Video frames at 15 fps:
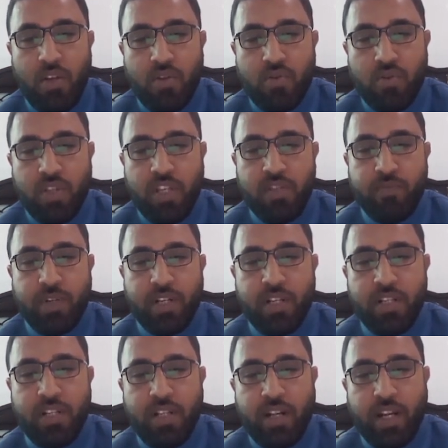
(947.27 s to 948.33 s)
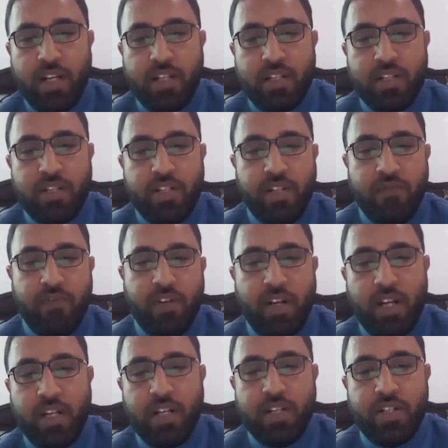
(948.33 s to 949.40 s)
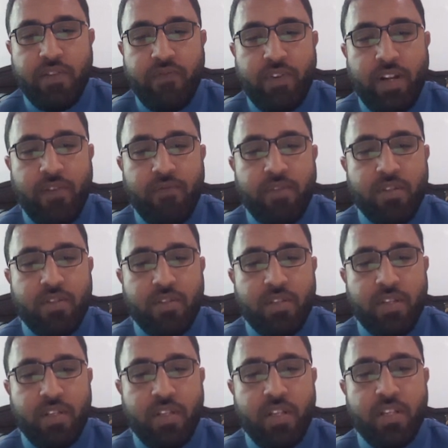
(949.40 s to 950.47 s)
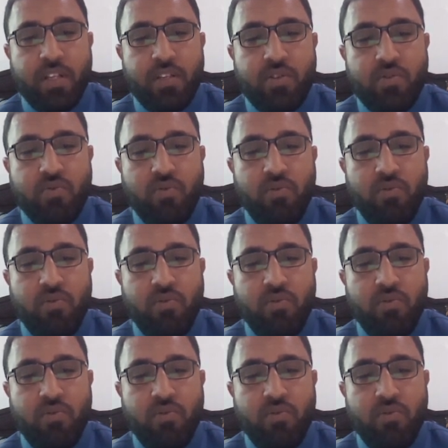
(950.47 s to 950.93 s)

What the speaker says: So these buttons, right and shift left, these are just